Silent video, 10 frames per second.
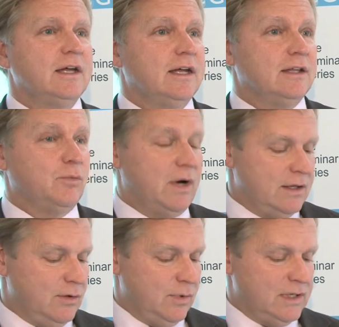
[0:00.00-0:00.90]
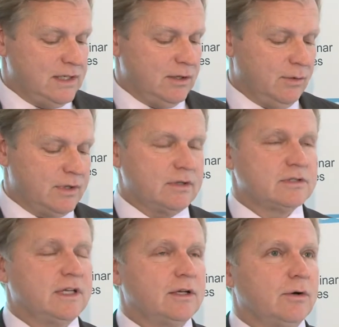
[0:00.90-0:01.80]
in the way that we deal with our
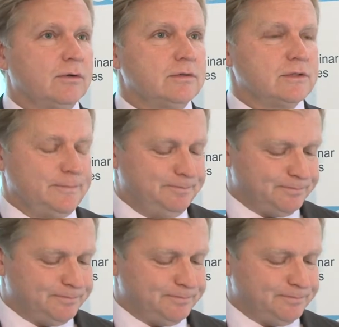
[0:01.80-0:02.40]
stakeholders.